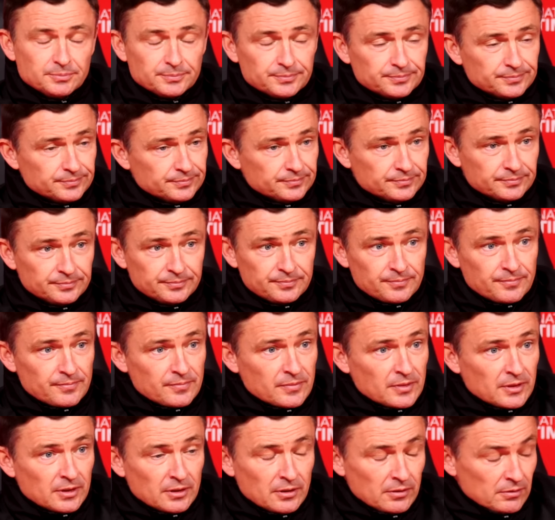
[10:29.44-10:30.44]
yeah. you're doing a lot of
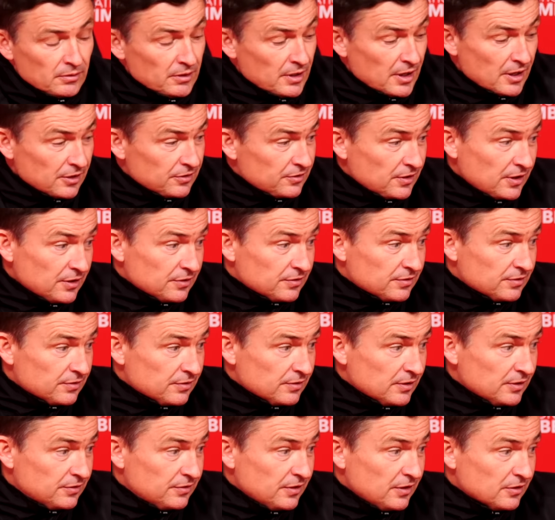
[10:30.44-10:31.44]
work in the week? Yeah, it is,
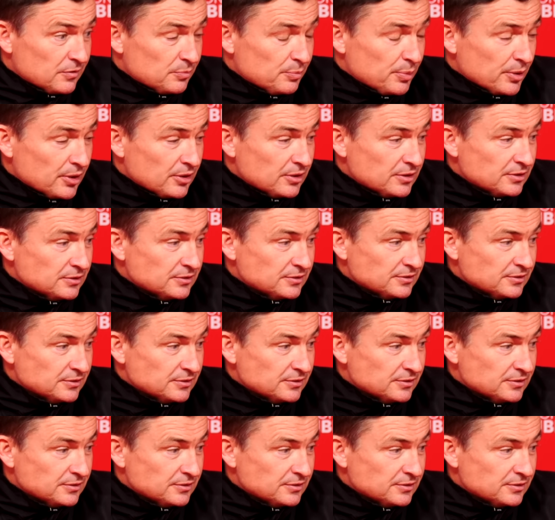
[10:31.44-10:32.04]
it is, but